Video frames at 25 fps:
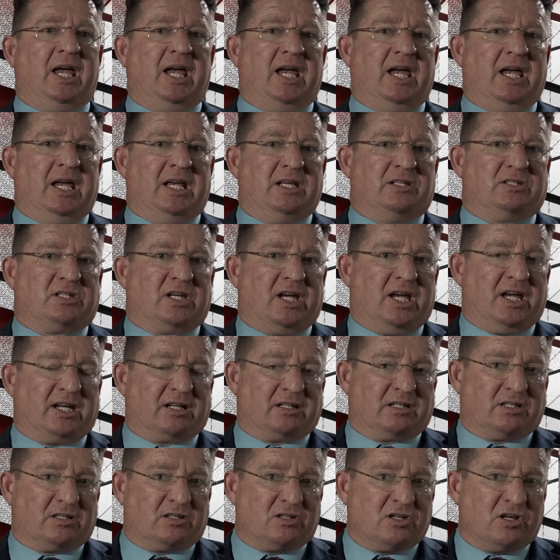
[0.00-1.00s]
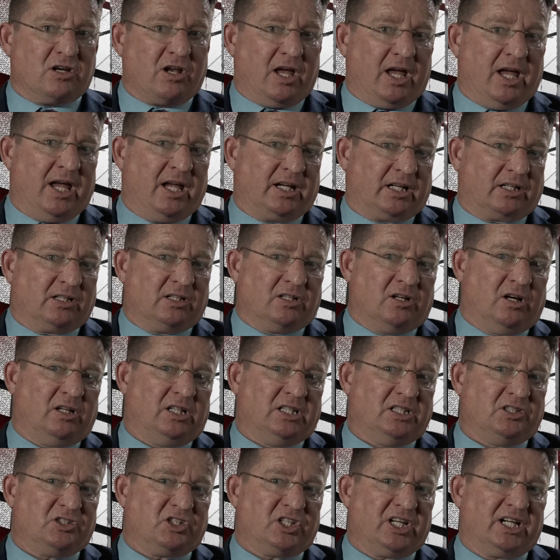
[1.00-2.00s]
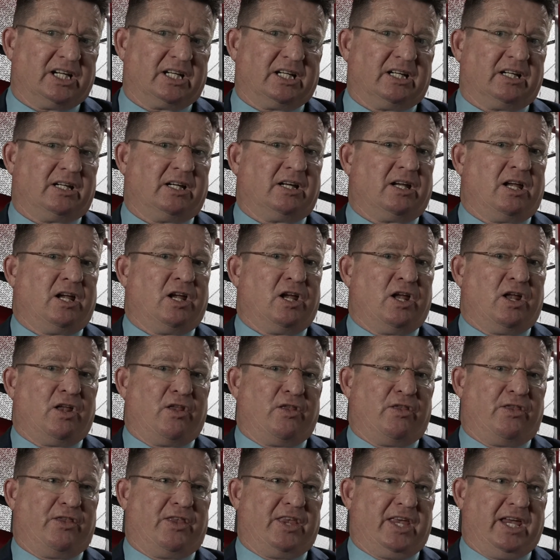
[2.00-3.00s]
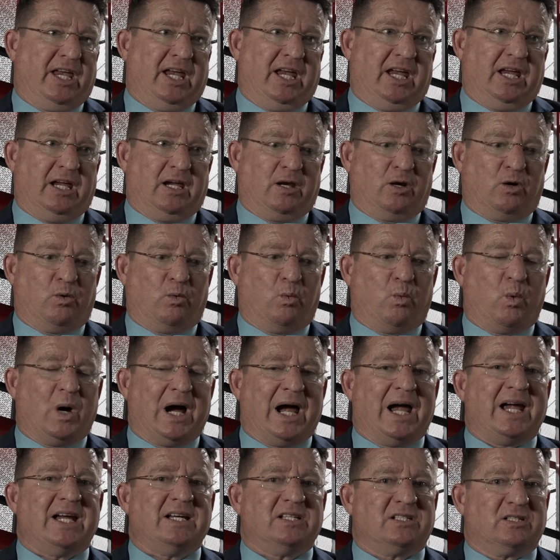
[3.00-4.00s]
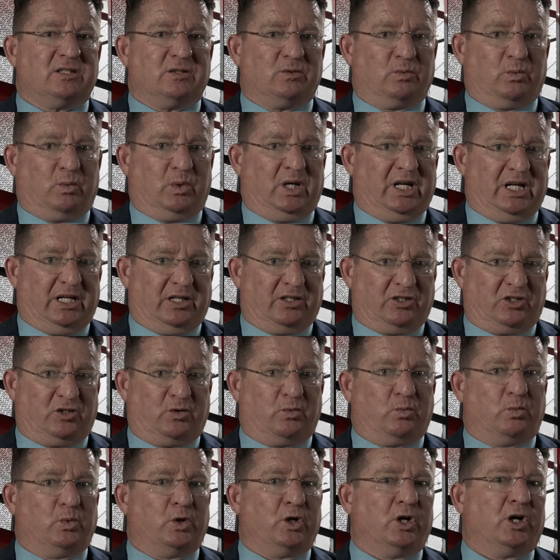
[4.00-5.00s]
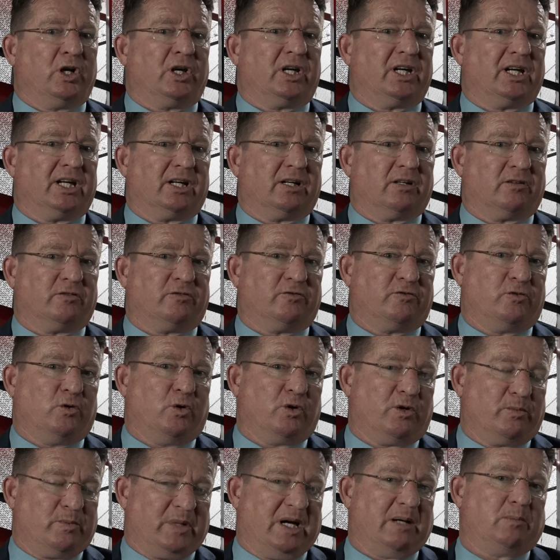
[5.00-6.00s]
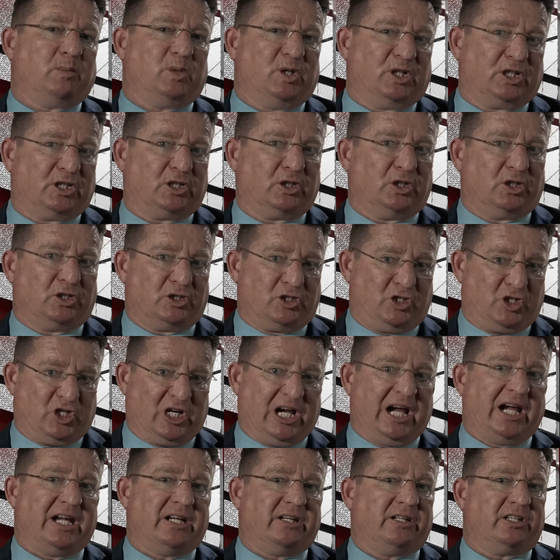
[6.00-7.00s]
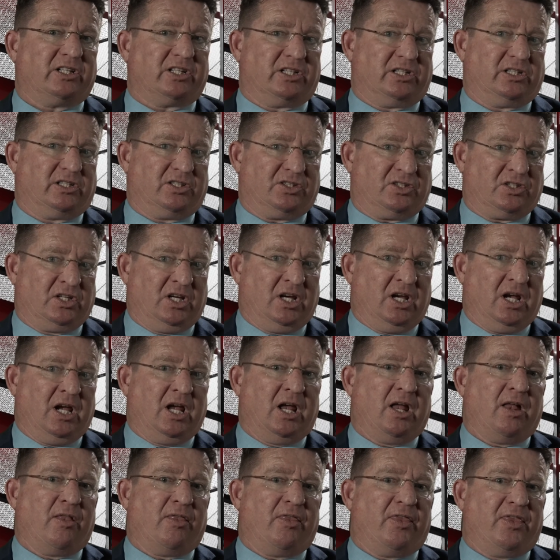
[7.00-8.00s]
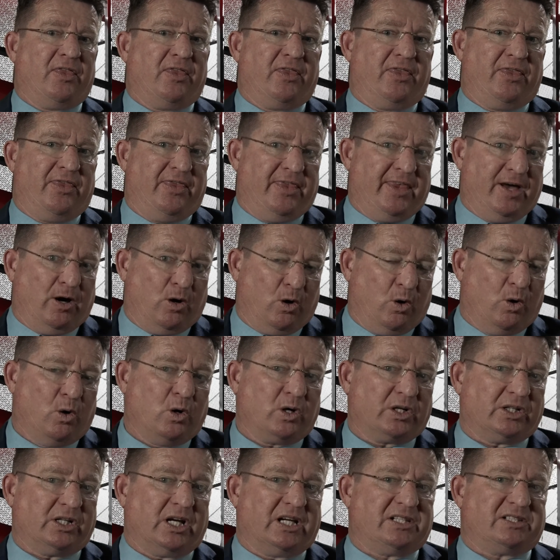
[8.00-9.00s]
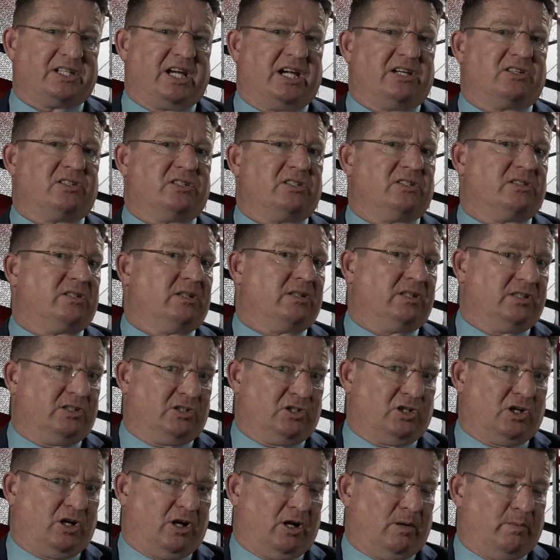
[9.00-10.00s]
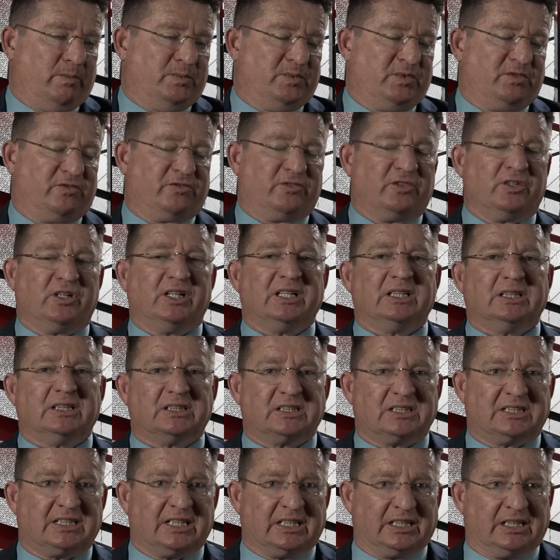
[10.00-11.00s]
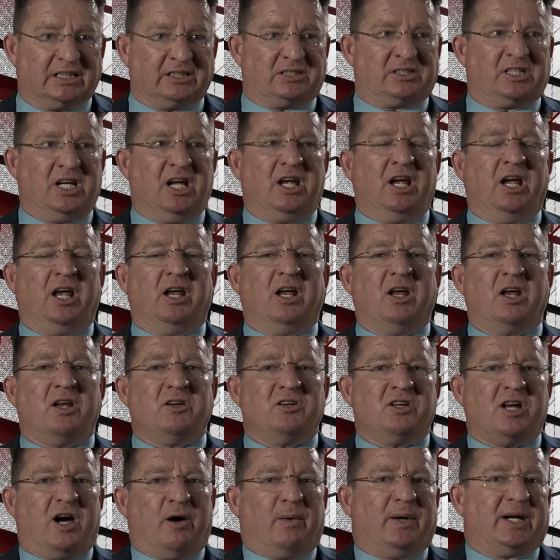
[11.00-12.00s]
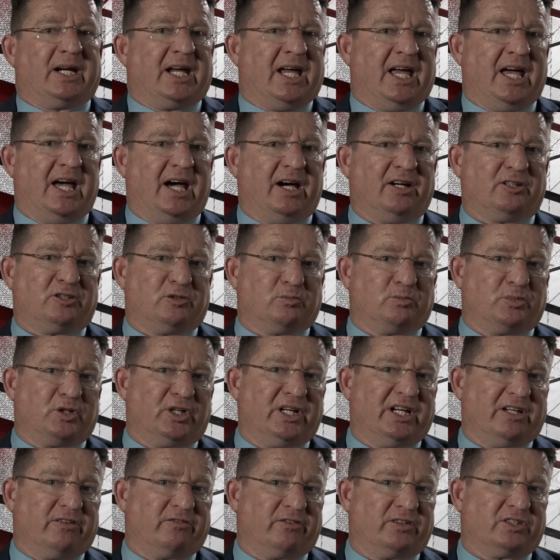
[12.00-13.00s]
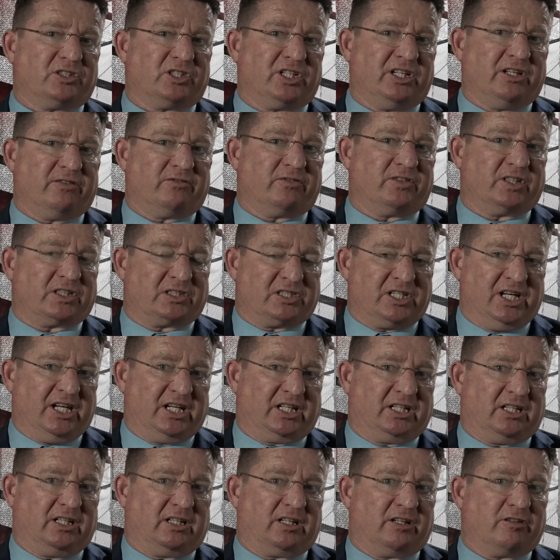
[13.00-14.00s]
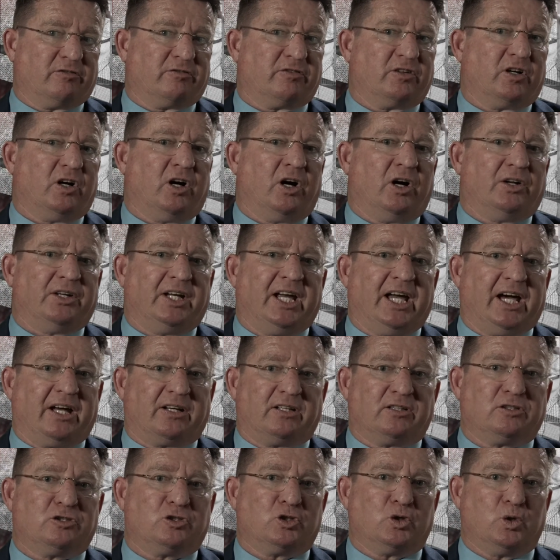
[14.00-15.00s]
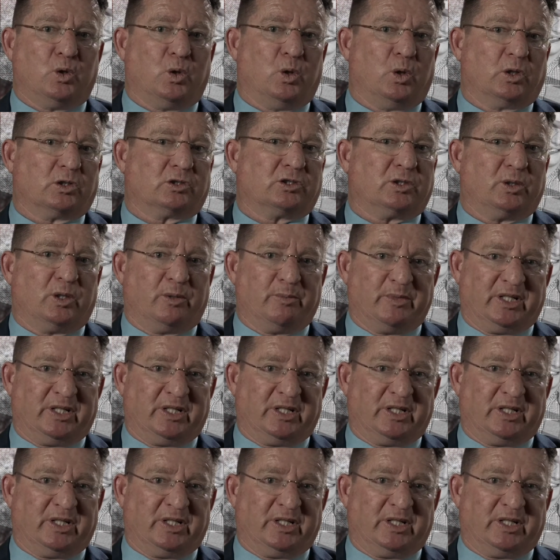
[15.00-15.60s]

is acknowledging the ways in which working for the public good changes the organisations and the jobs. For instance, knowing how to brief a chief executive on how to talk to a